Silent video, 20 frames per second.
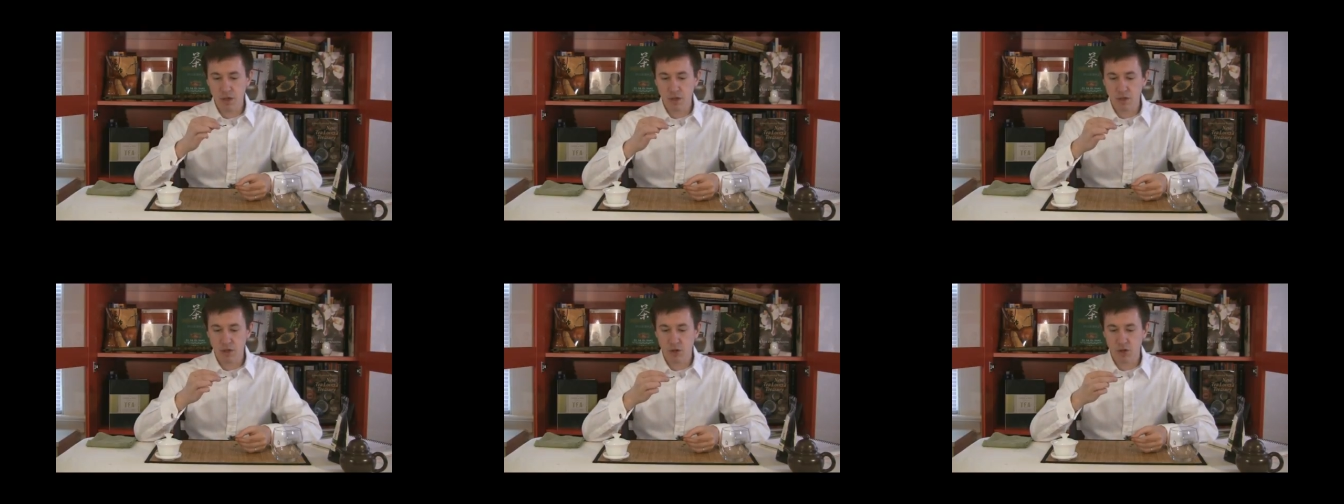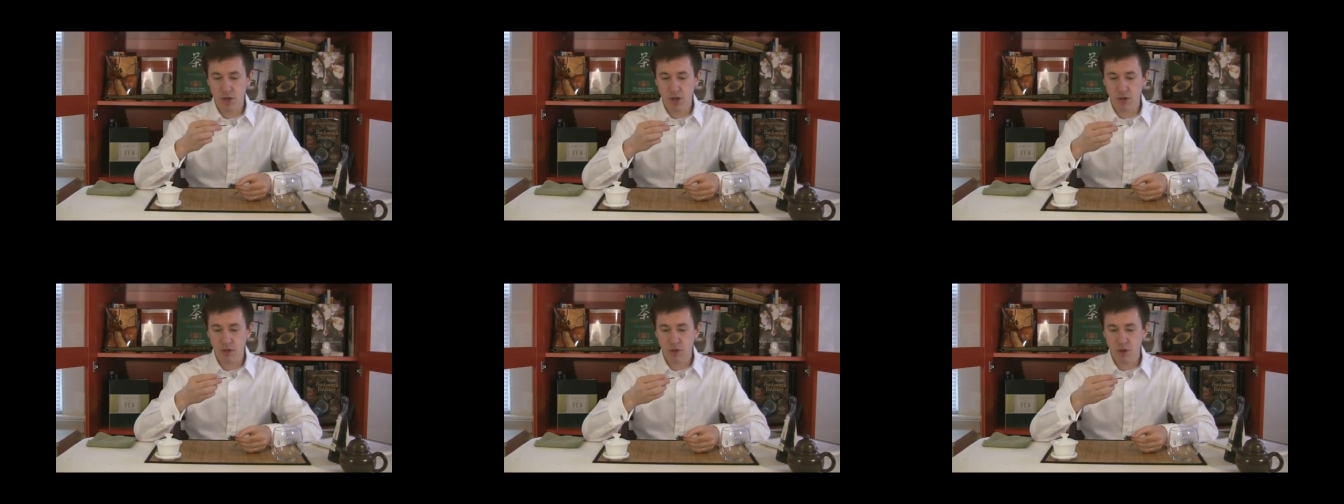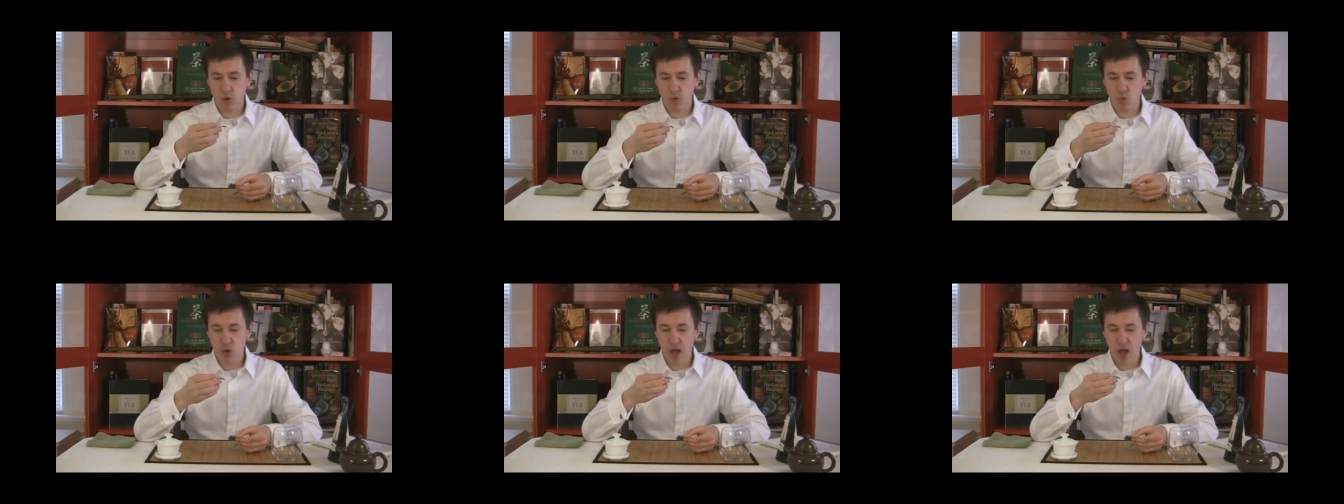You're getting
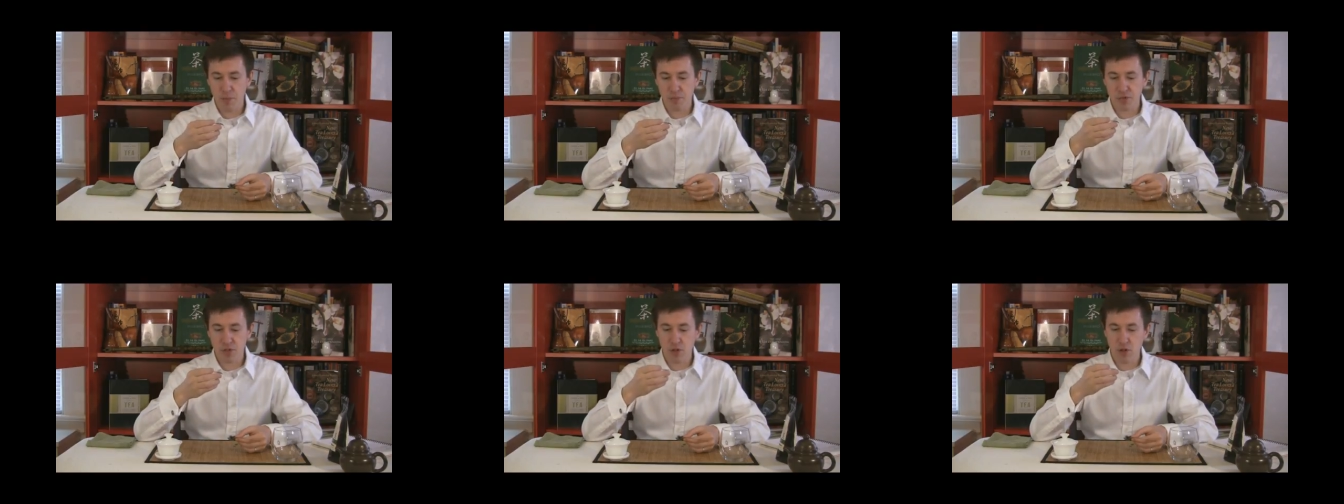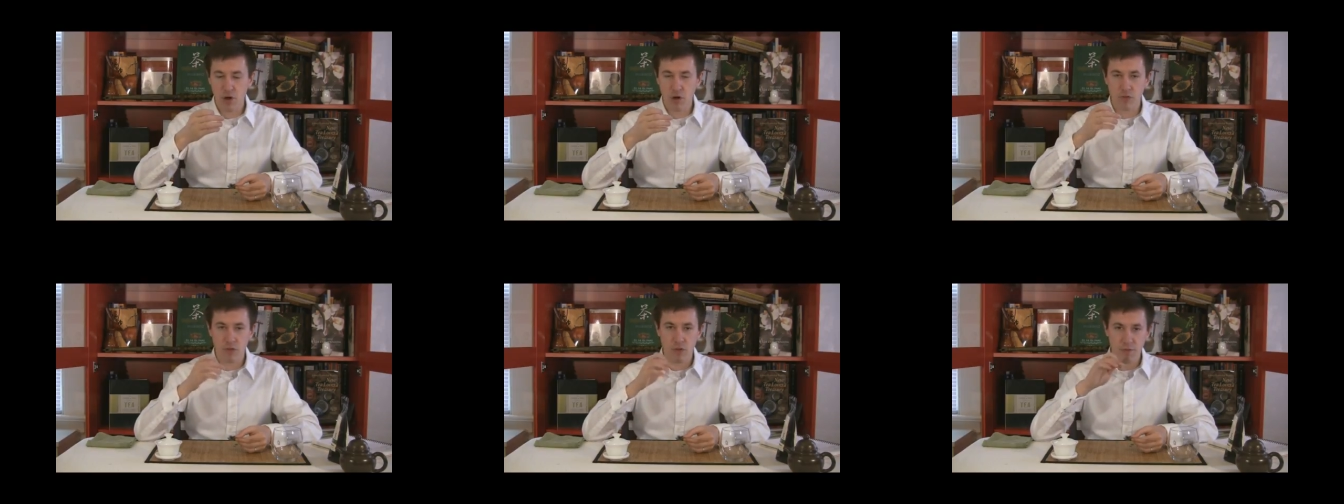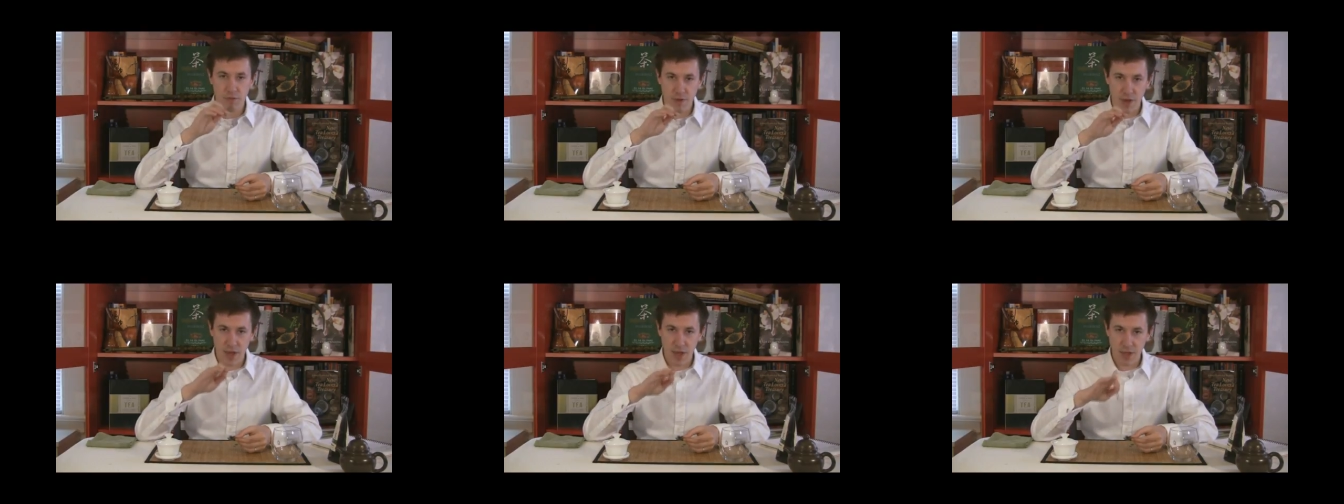them wrapped along the
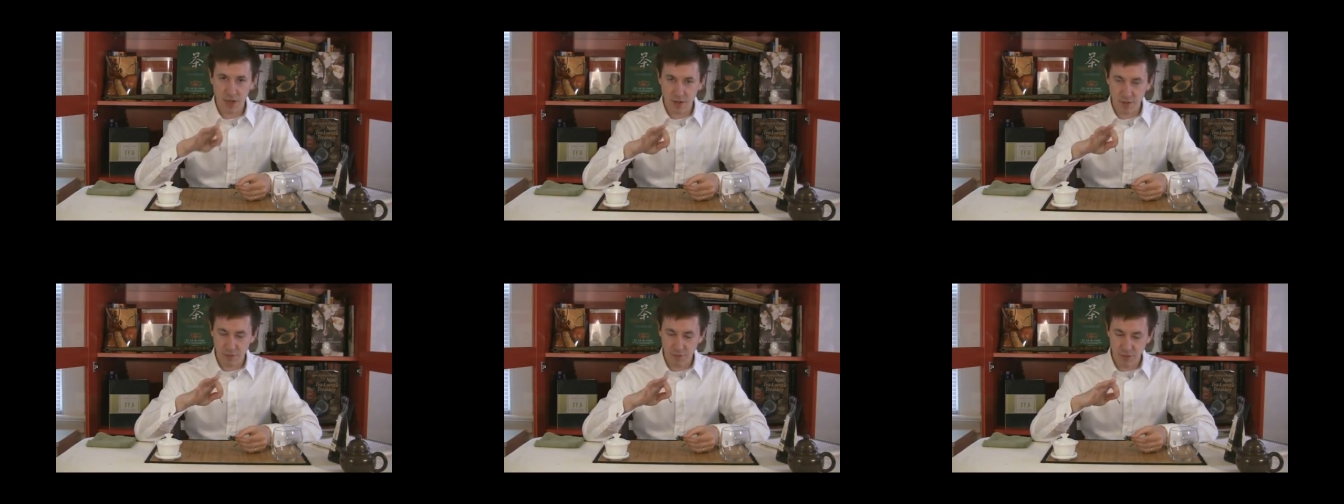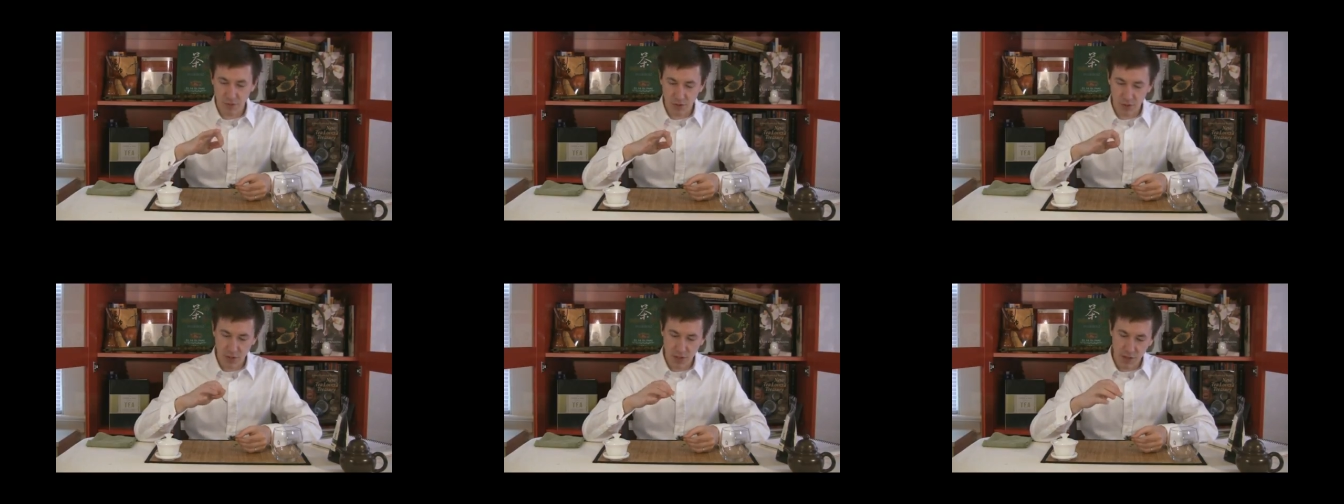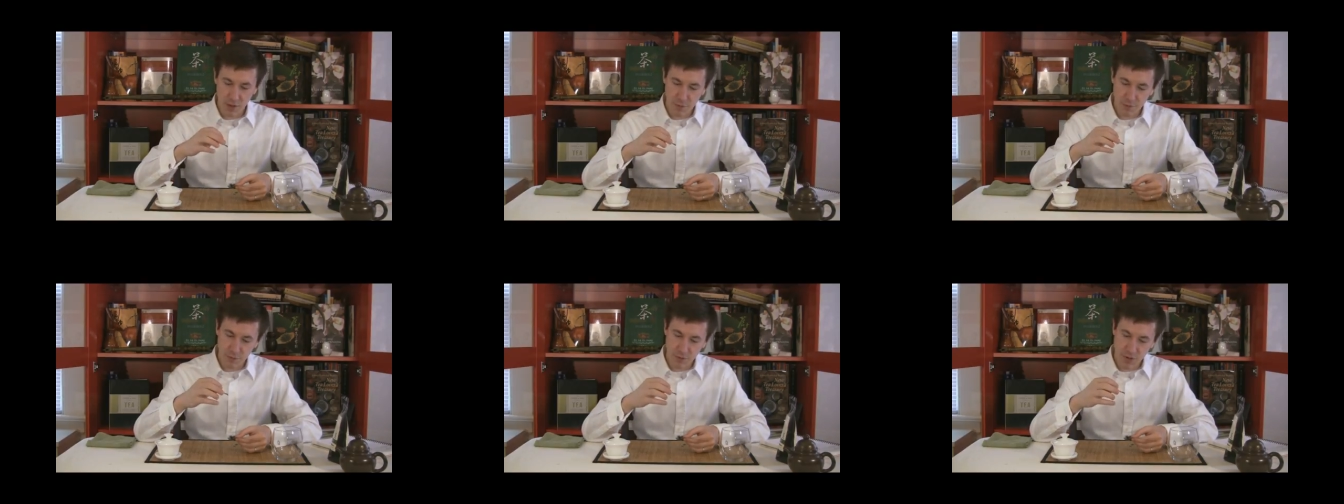vein of the
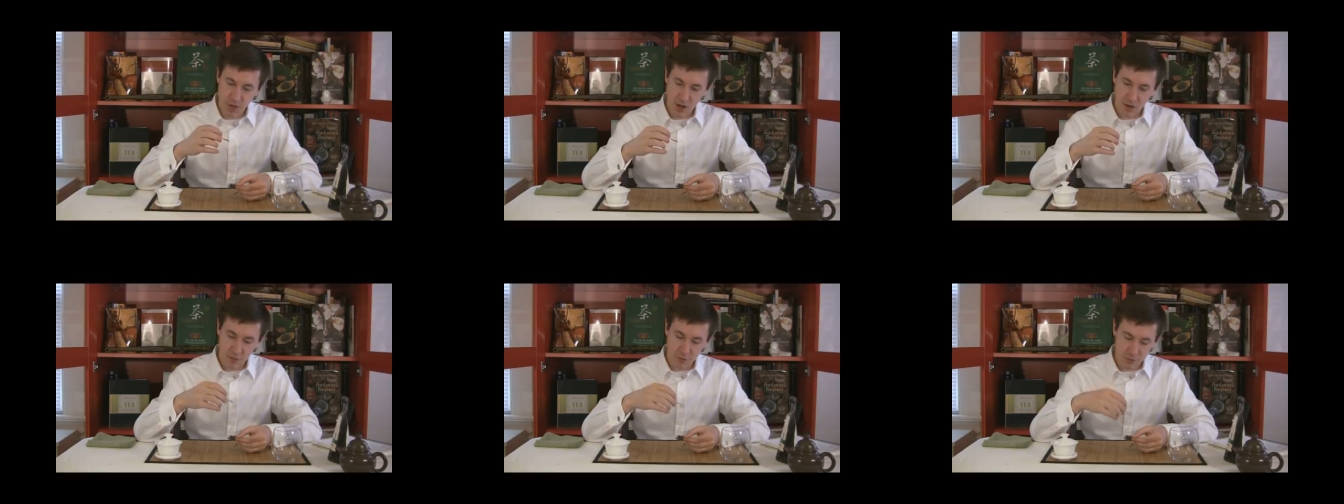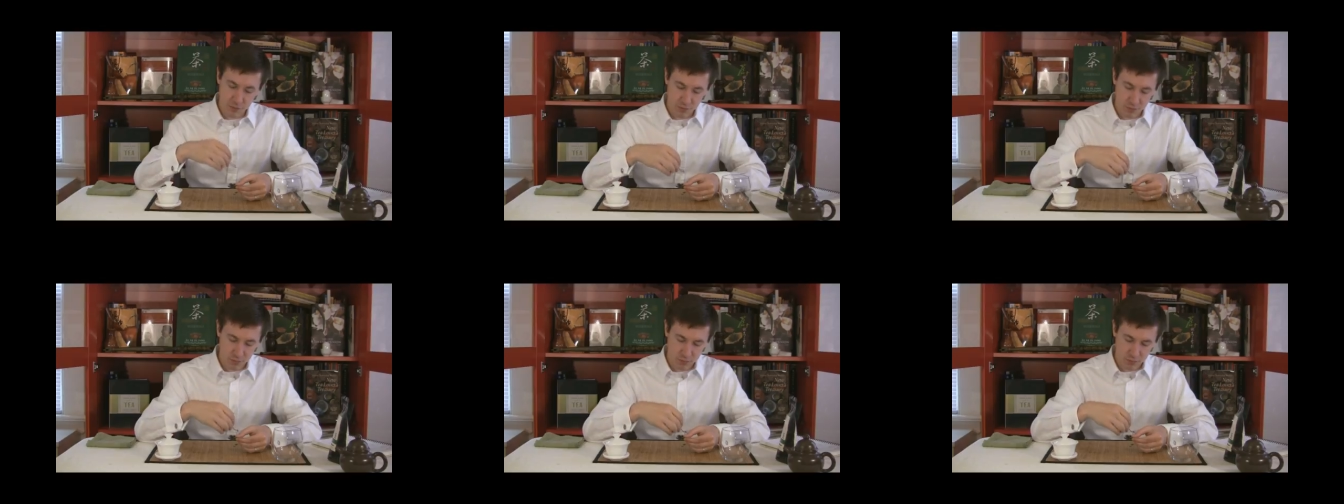leaf, kind of